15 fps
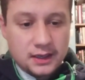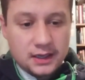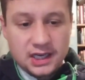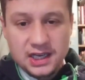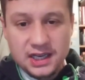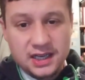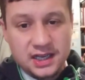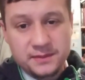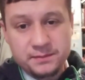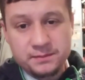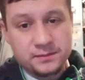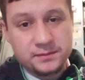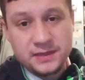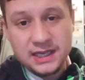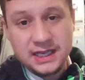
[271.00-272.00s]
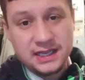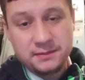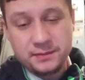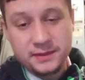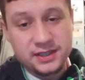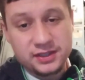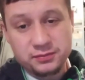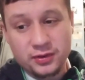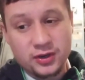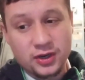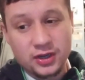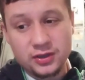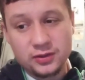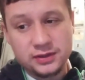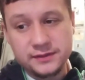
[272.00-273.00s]
Um, because we've
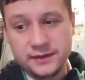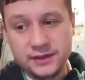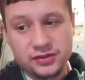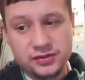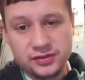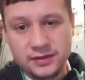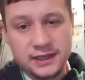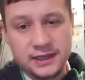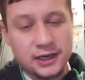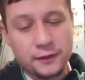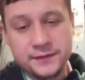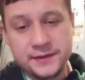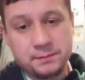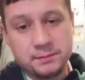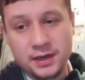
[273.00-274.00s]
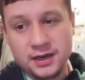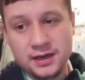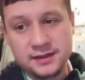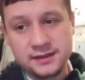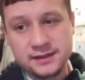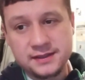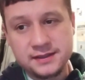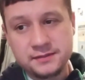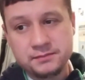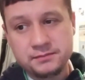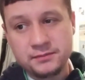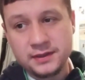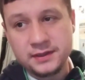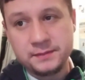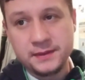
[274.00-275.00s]
got loads of injuries right now. Obviously, Barnes
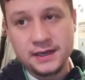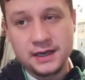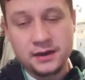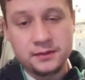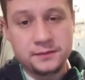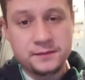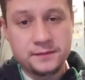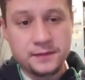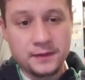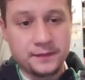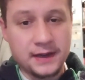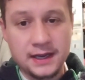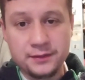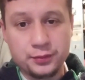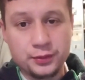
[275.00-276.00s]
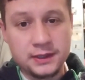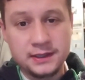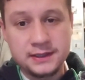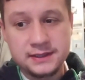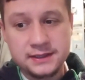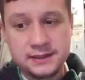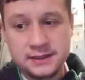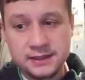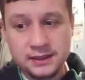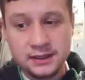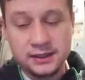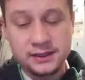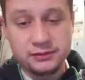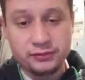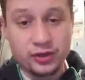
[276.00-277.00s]
has been out for five weeks.
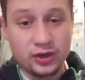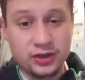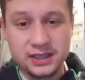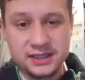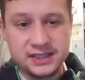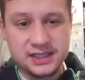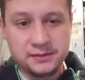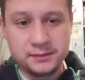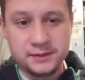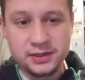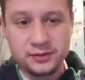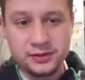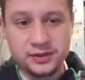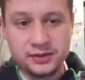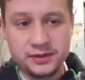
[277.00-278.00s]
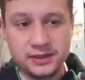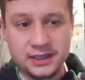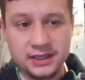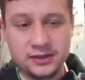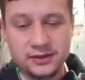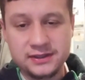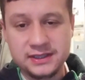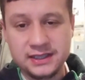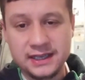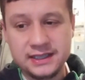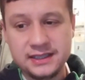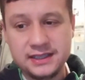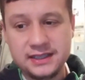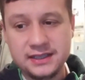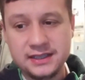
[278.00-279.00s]
He's, we're not going to see him till New Year, looks
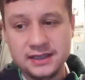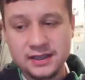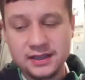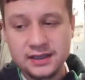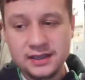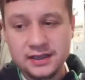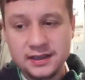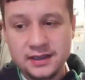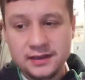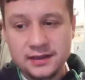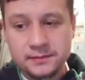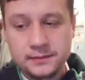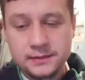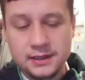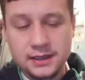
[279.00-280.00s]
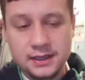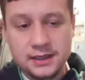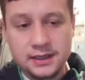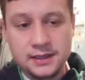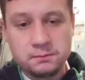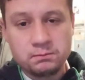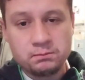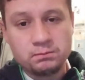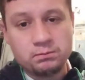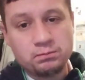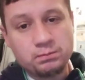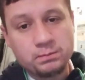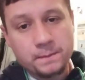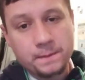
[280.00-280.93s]
like. Um,